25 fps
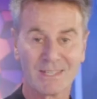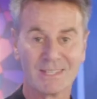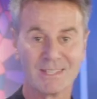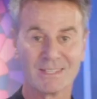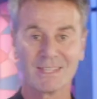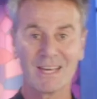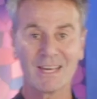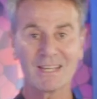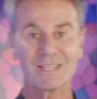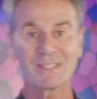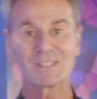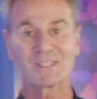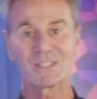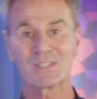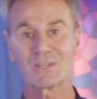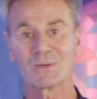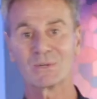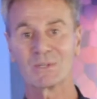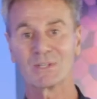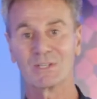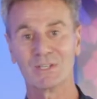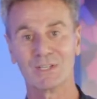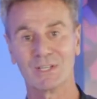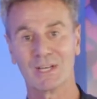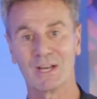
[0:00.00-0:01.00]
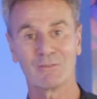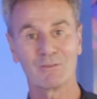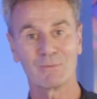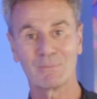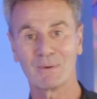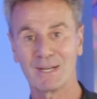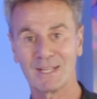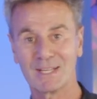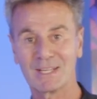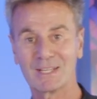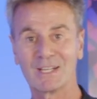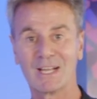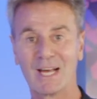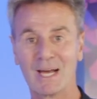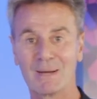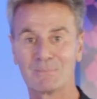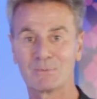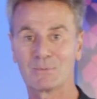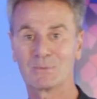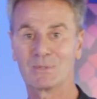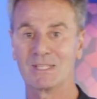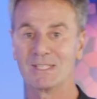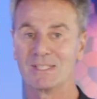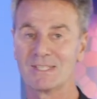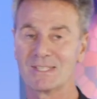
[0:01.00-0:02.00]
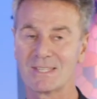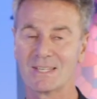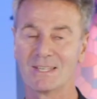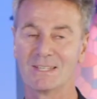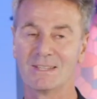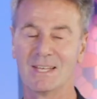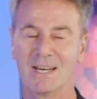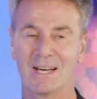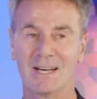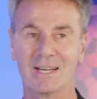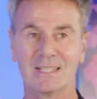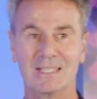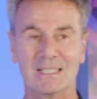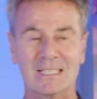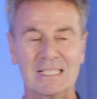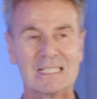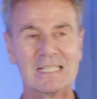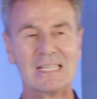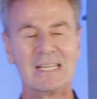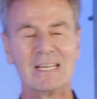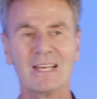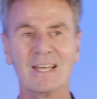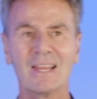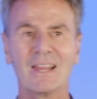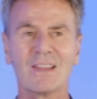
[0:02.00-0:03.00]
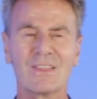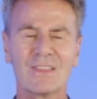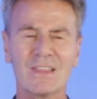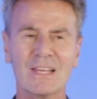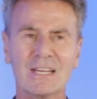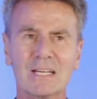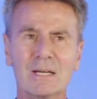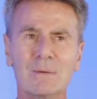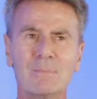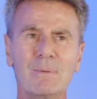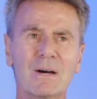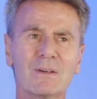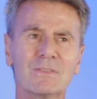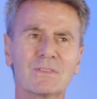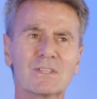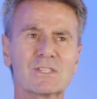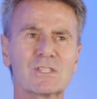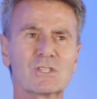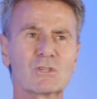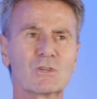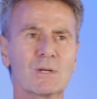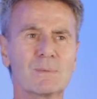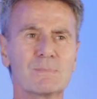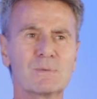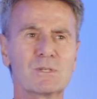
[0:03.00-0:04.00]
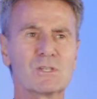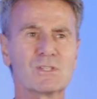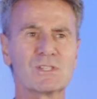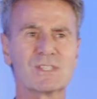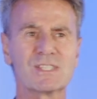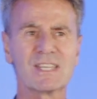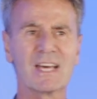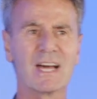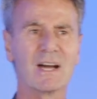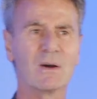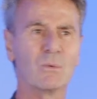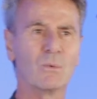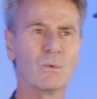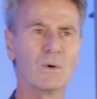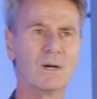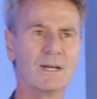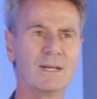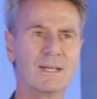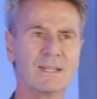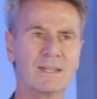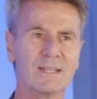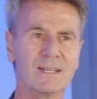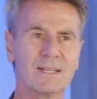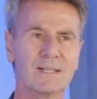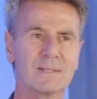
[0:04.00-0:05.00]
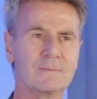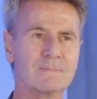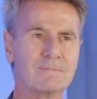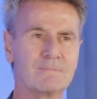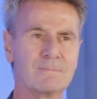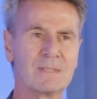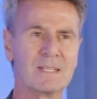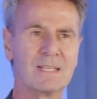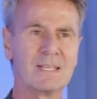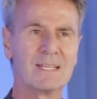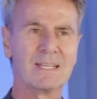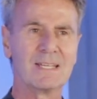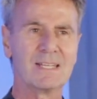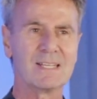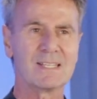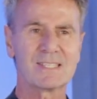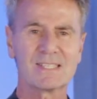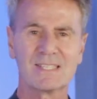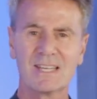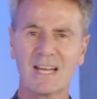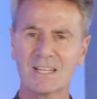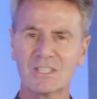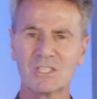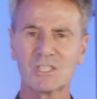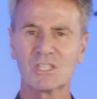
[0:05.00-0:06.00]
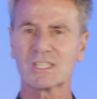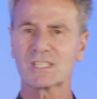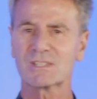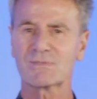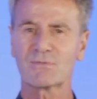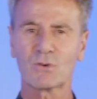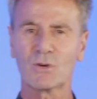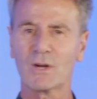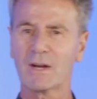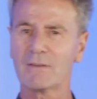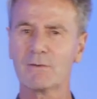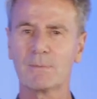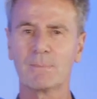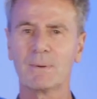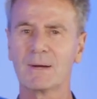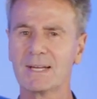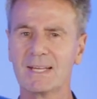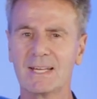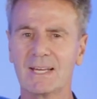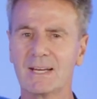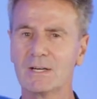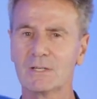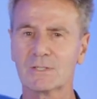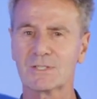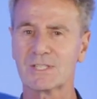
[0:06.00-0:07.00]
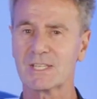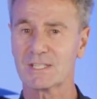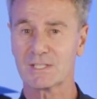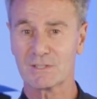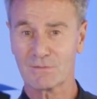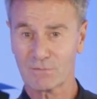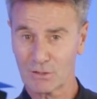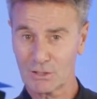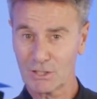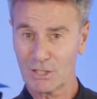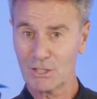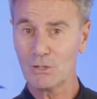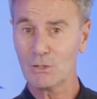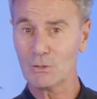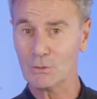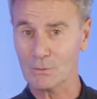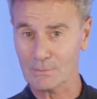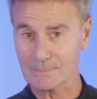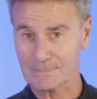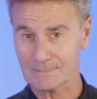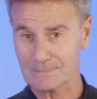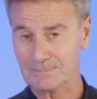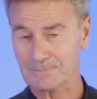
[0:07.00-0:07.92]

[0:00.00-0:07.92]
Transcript: And that is so good. Everybody clapped when he said that. Think about the Scriptures that way, that it's not just for everybody else, it's for you.